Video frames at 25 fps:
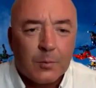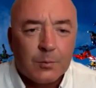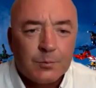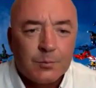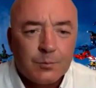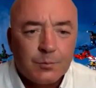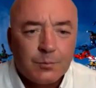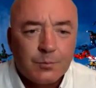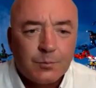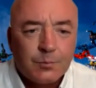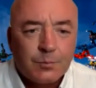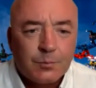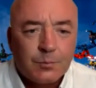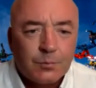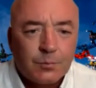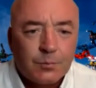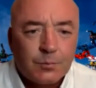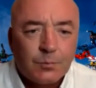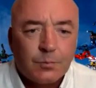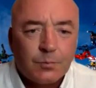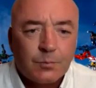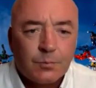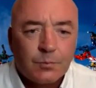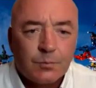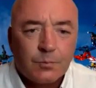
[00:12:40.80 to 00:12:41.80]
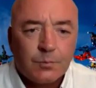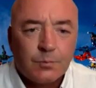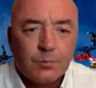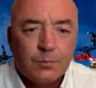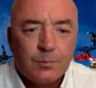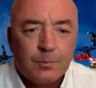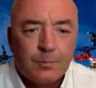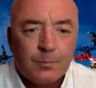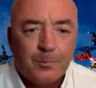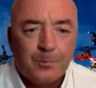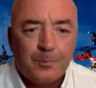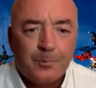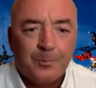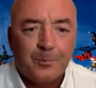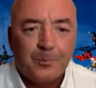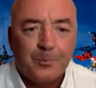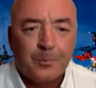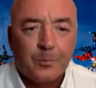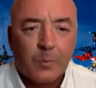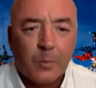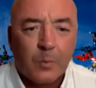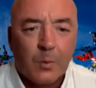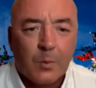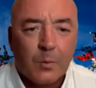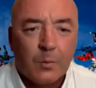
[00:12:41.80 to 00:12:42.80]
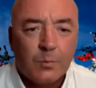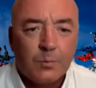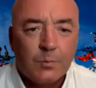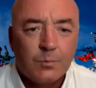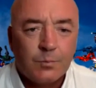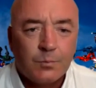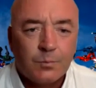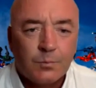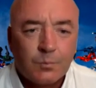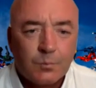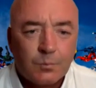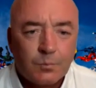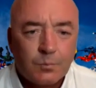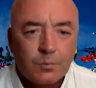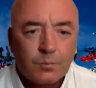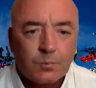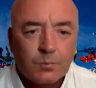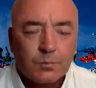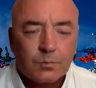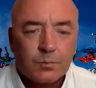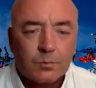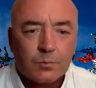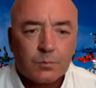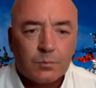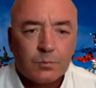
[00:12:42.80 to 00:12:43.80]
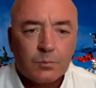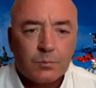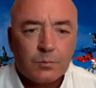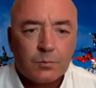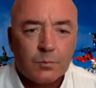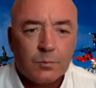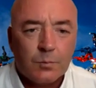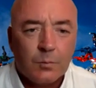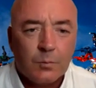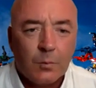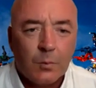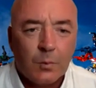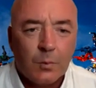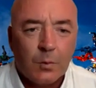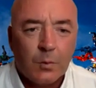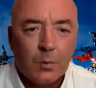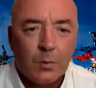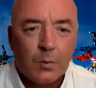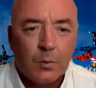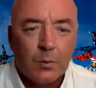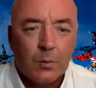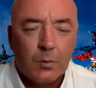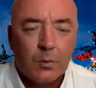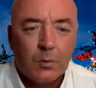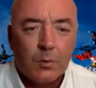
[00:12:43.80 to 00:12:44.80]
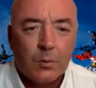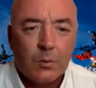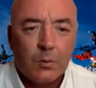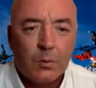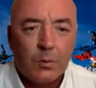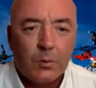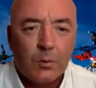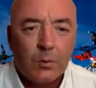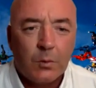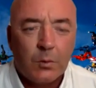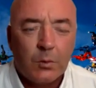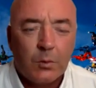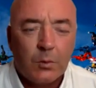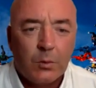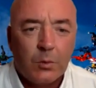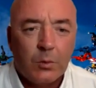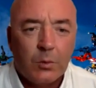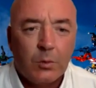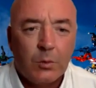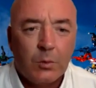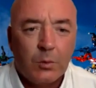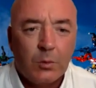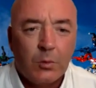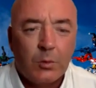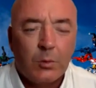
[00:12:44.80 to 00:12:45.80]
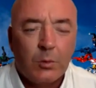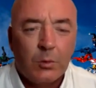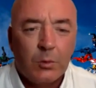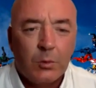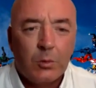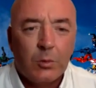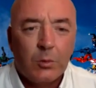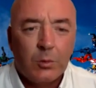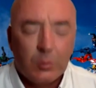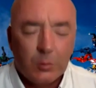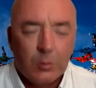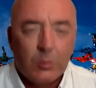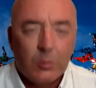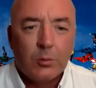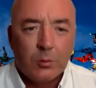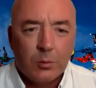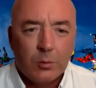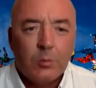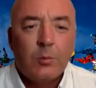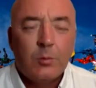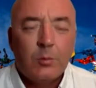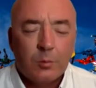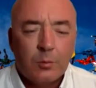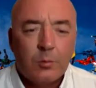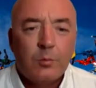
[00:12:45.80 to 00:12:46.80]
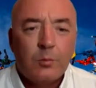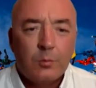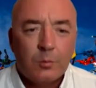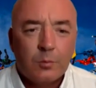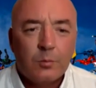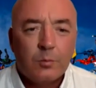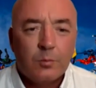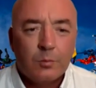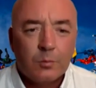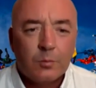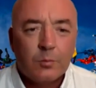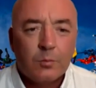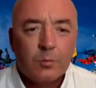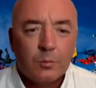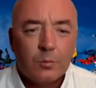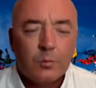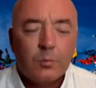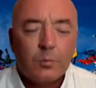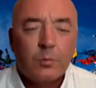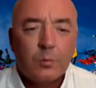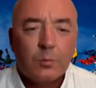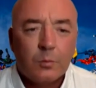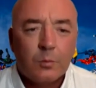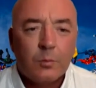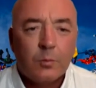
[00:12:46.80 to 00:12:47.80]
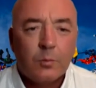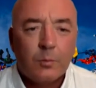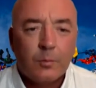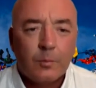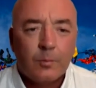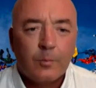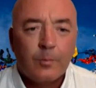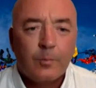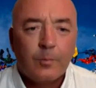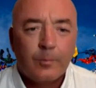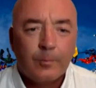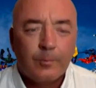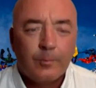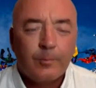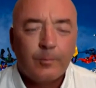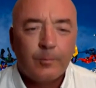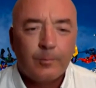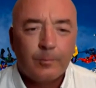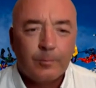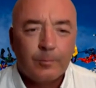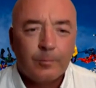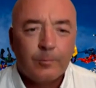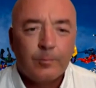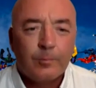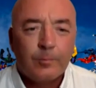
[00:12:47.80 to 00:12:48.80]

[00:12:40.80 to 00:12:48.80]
[no speech]